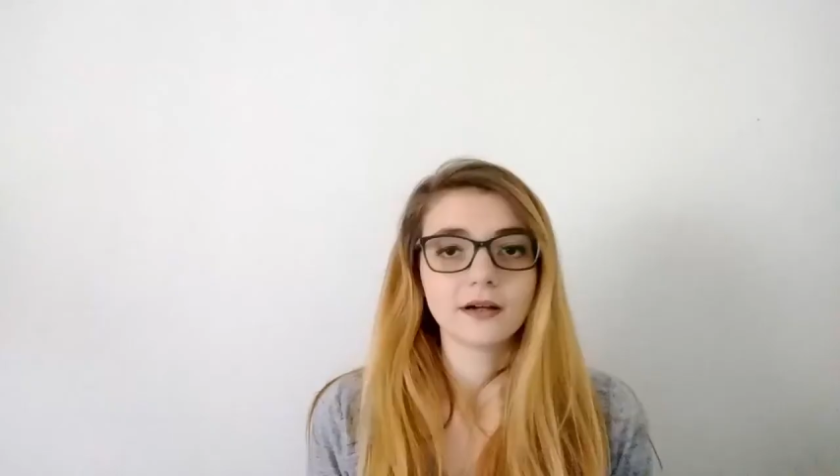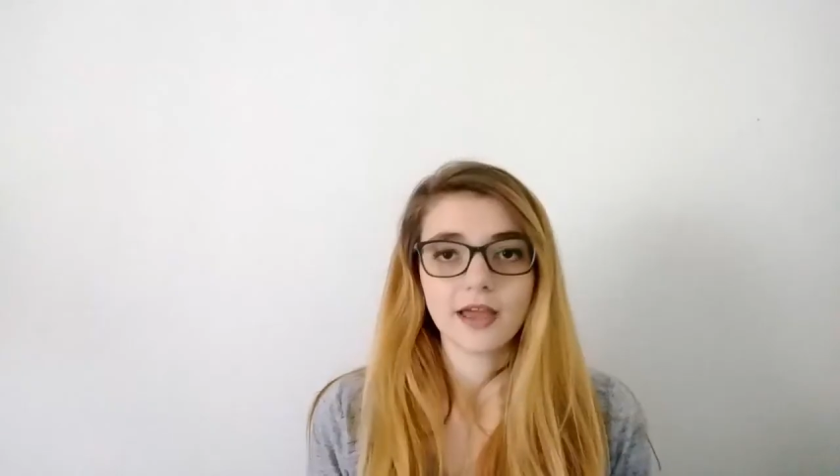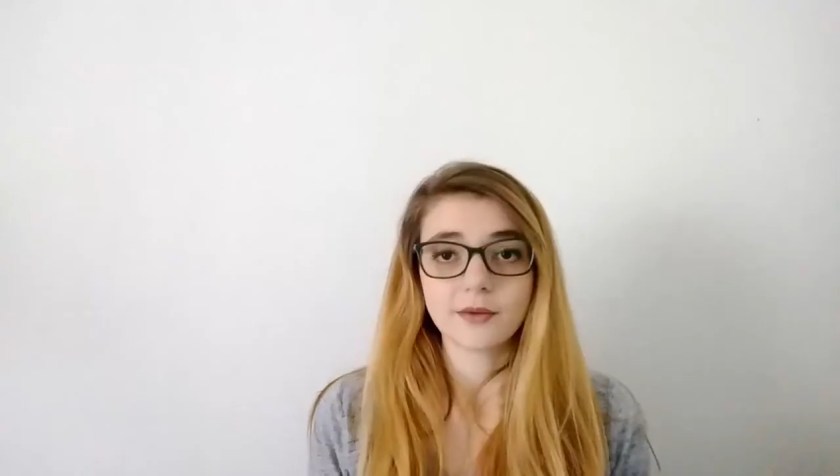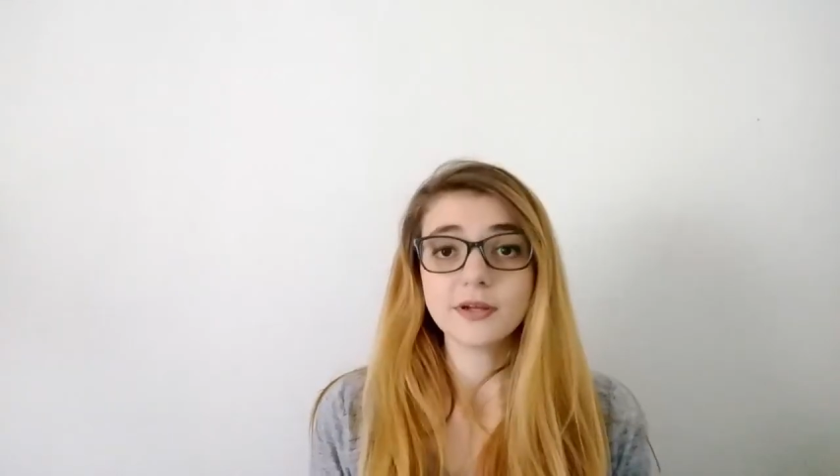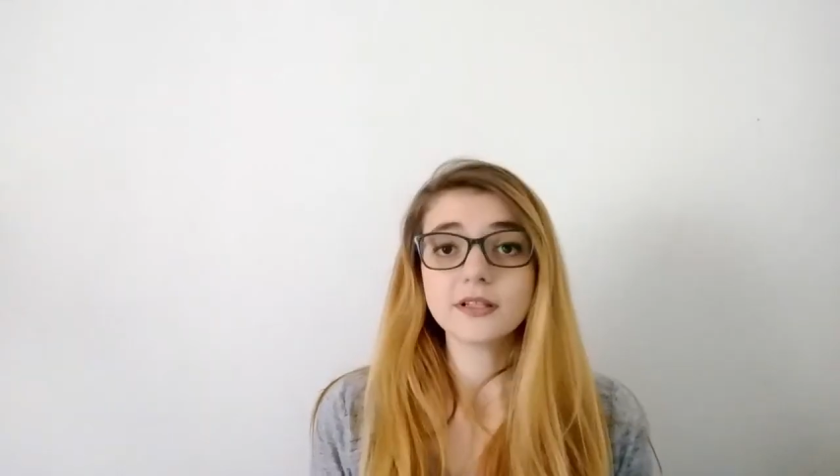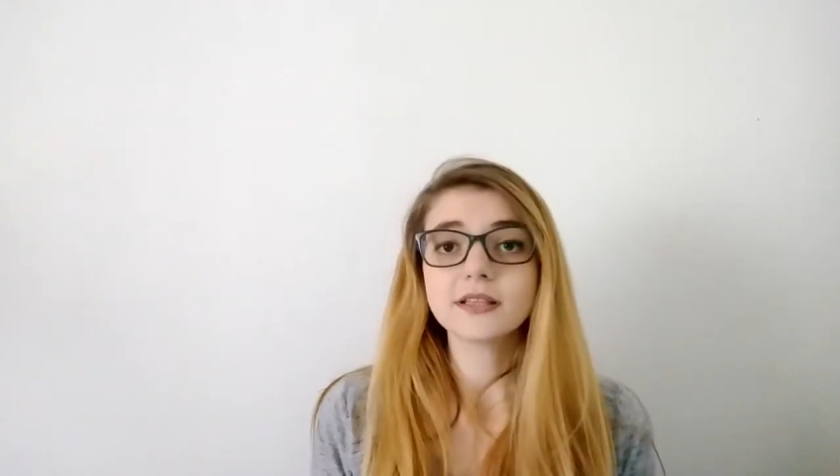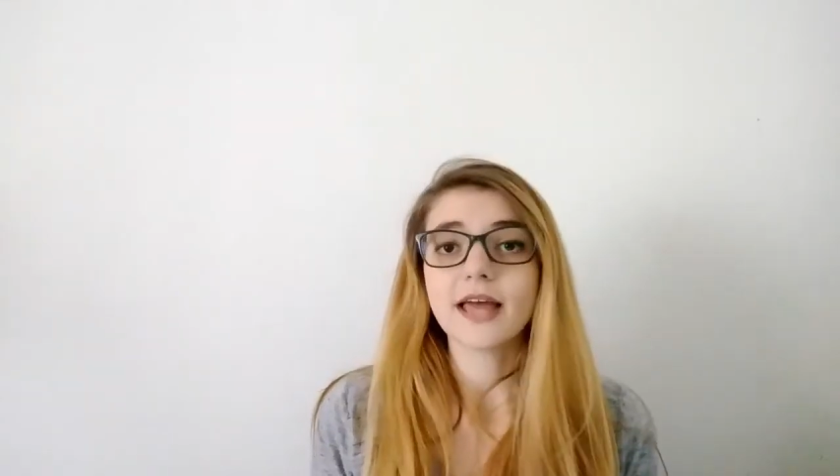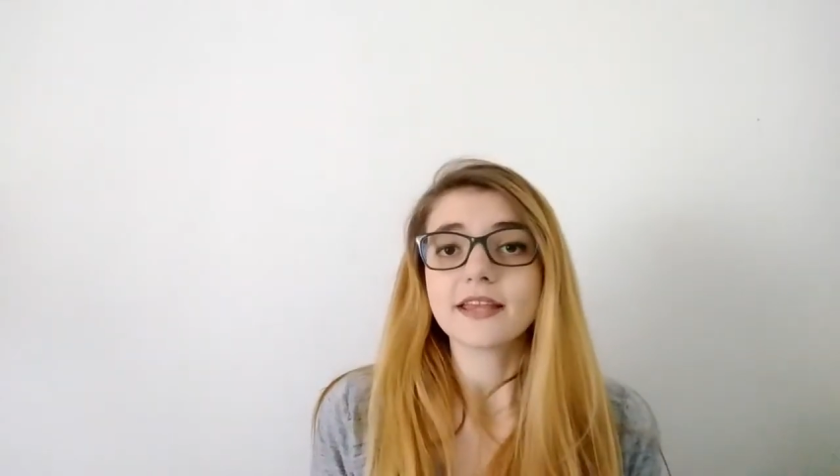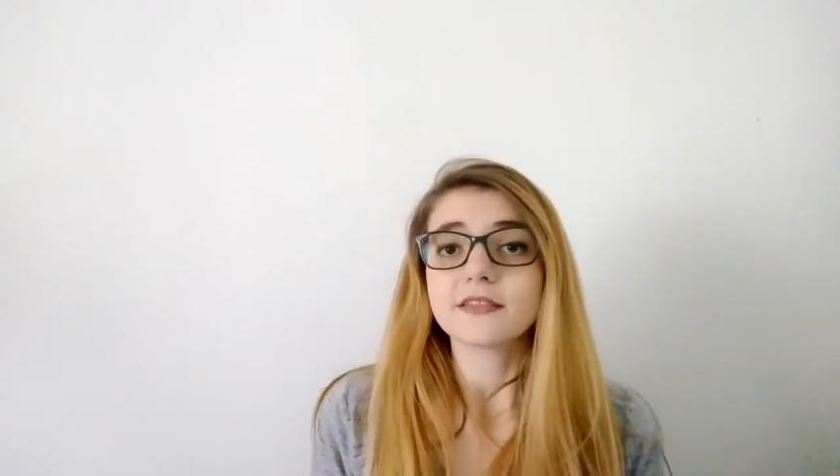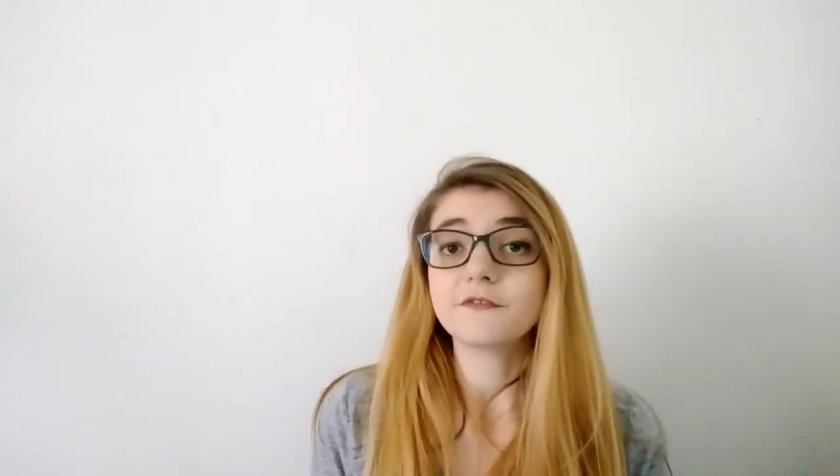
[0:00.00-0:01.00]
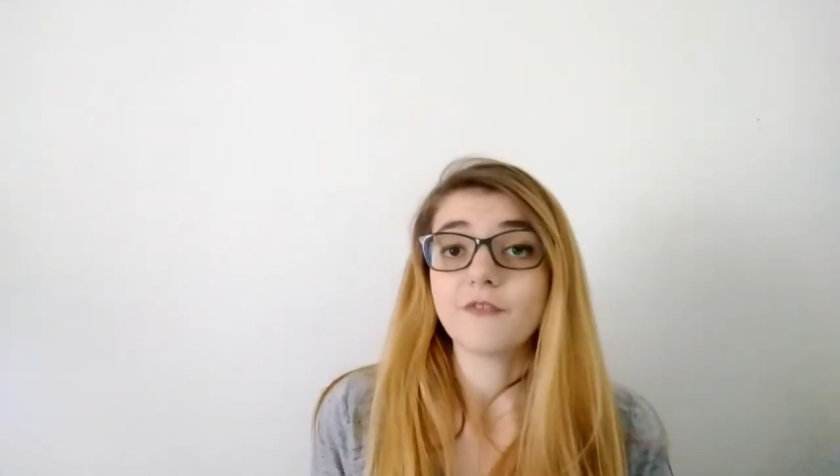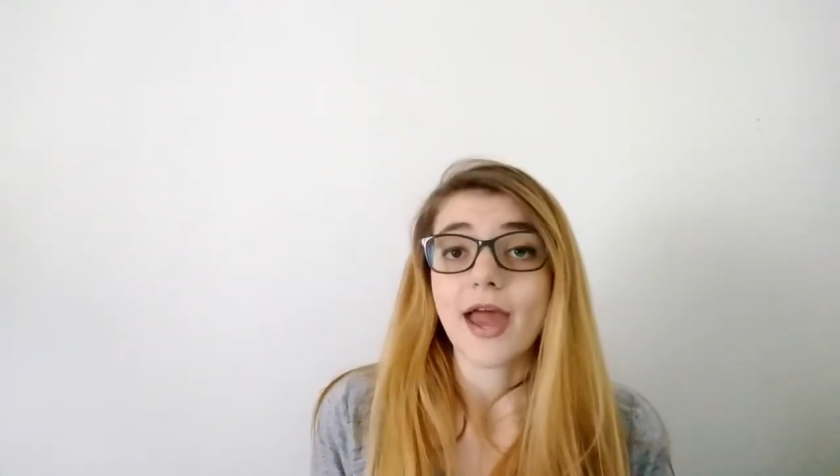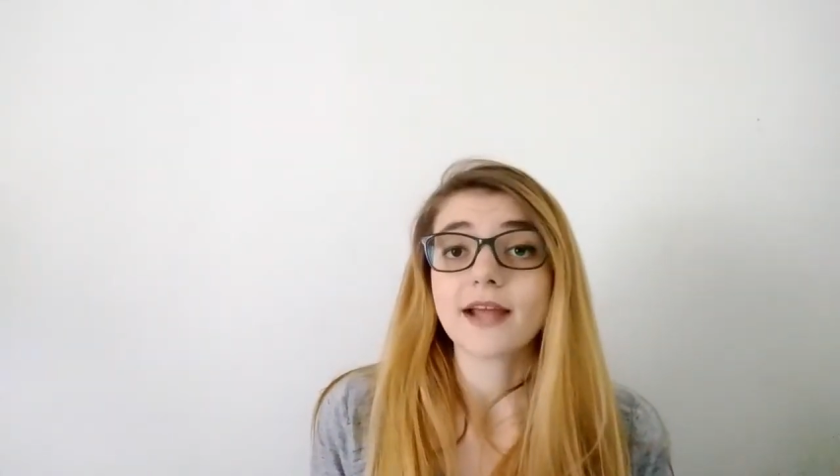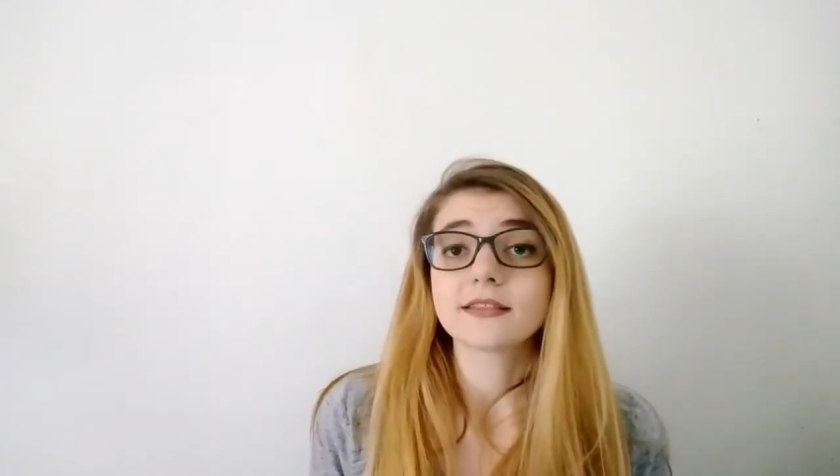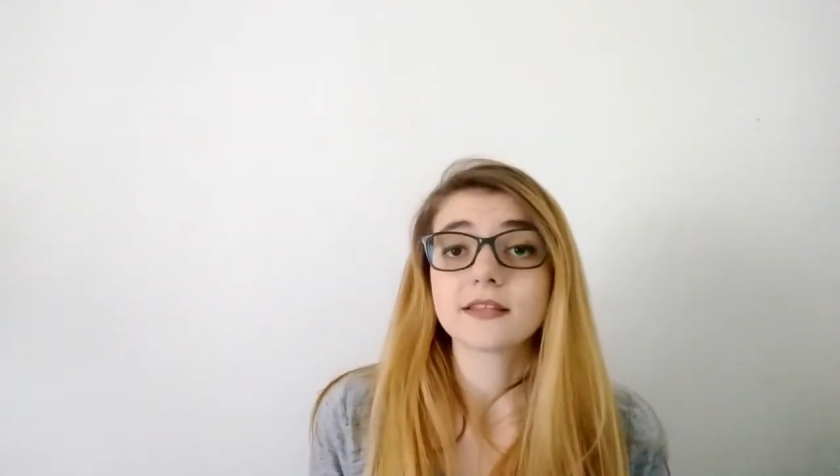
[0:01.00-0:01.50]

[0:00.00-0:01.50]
I really like the fact